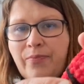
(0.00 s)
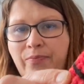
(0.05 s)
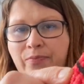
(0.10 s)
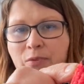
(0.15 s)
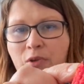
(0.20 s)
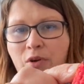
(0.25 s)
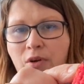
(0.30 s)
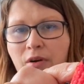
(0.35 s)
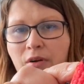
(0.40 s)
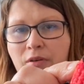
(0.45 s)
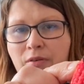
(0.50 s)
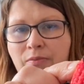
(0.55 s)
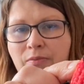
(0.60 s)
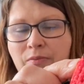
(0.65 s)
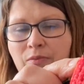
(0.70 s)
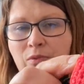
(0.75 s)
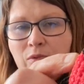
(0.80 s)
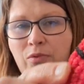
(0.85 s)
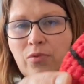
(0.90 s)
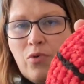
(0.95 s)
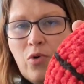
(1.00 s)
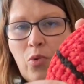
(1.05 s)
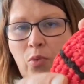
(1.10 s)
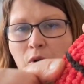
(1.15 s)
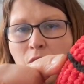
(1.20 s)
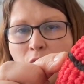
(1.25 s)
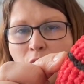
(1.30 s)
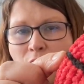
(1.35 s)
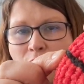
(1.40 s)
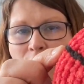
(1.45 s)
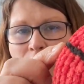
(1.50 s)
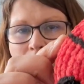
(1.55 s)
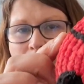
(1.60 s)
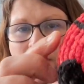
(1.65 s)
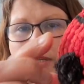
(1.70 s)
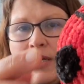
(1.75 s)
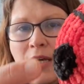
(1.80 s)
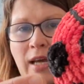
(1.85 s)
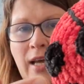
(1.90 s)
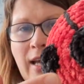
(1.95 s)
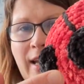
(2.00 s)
yarn going over it.